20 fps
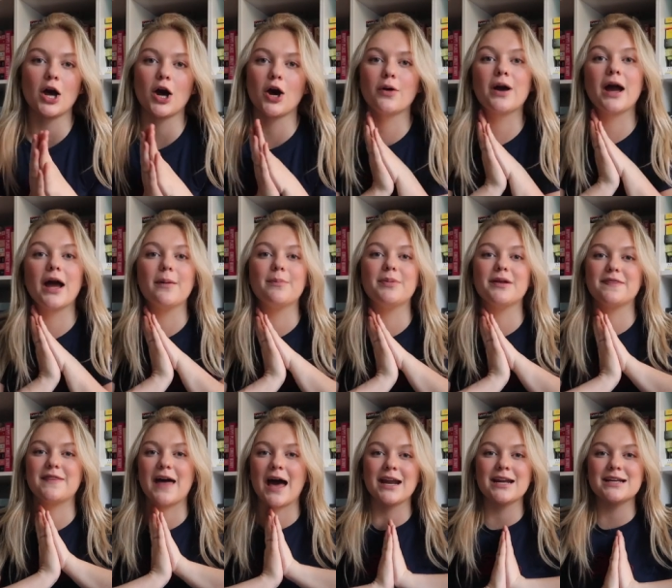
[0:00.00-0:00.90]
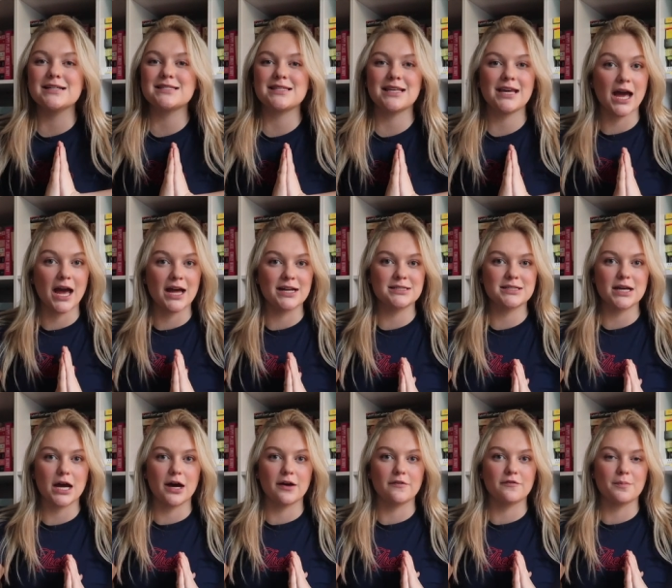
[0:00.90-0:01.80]
Okay, but that is the end
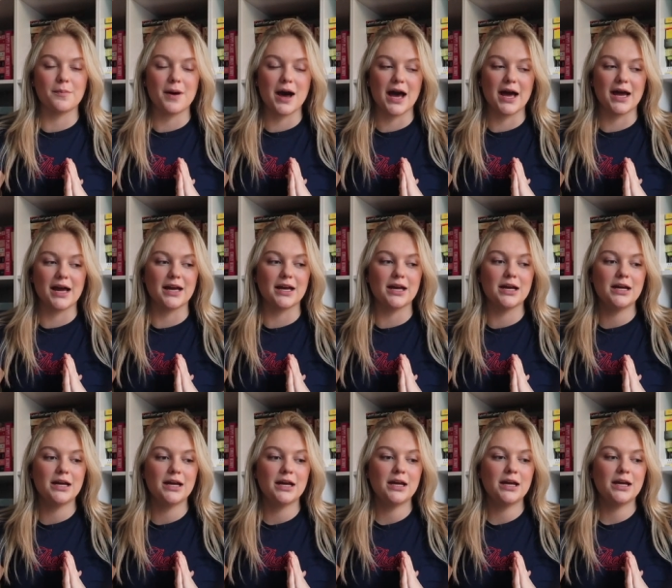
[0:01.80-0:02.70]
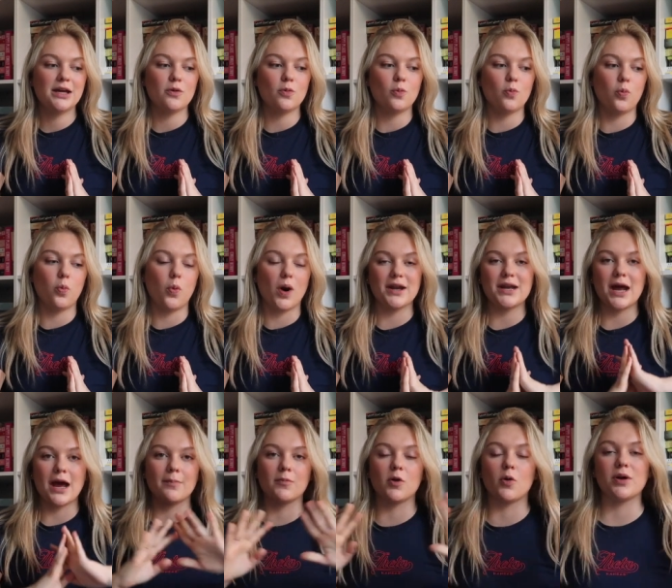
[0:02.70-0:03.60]
of my what
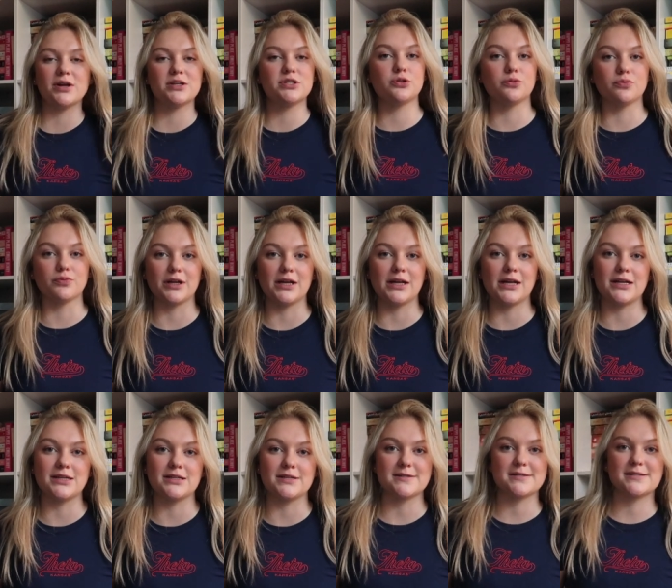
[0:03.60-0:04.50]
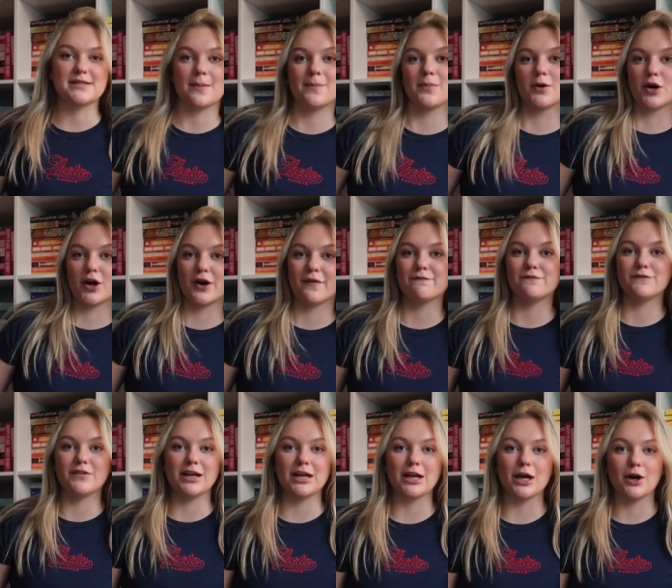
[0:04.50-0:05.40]
I'm going to read in December
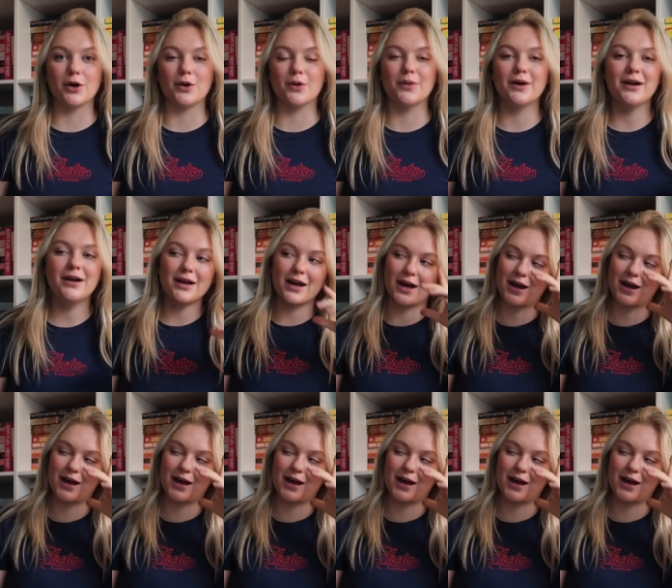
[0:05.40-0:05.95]
video.